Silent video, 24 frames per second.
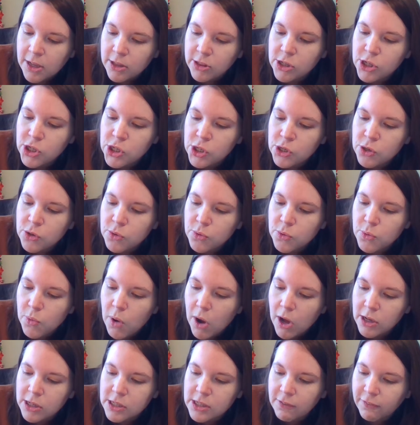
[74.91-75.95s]
The two
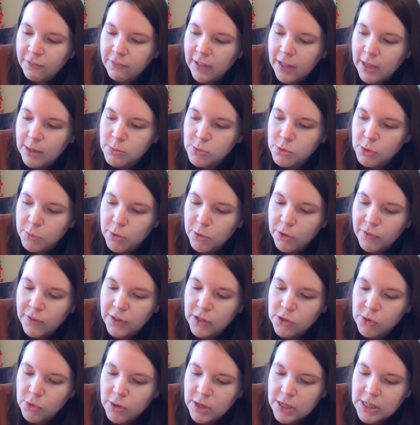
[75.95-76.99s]
walls of flames were moving
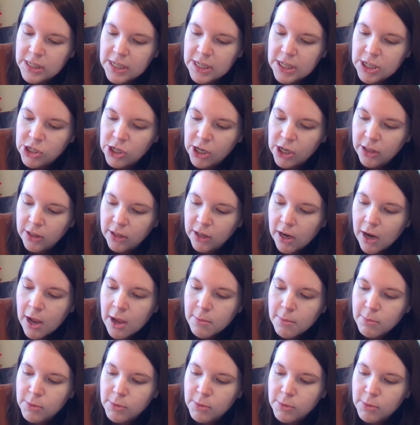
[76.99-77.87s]
towards each other,